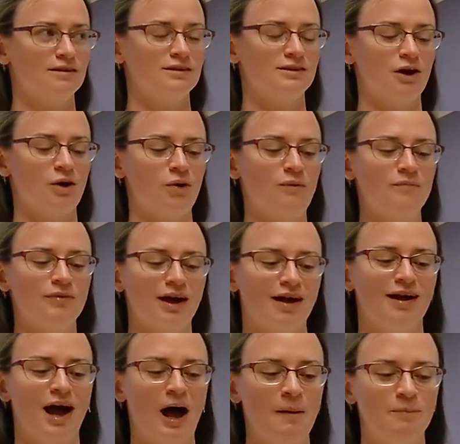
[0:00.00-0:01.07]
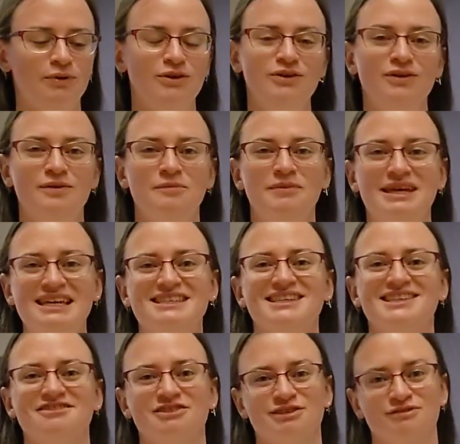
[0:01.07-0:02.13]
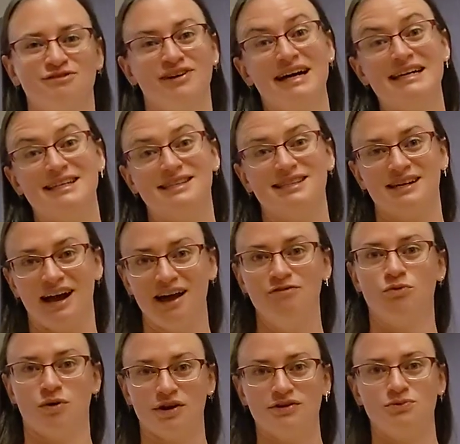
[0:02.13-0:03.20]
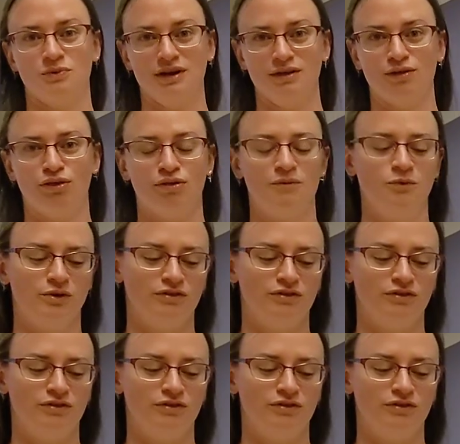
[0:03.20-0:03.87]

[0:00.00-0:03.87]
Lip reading: So, a couple pieces of advice that I've worked with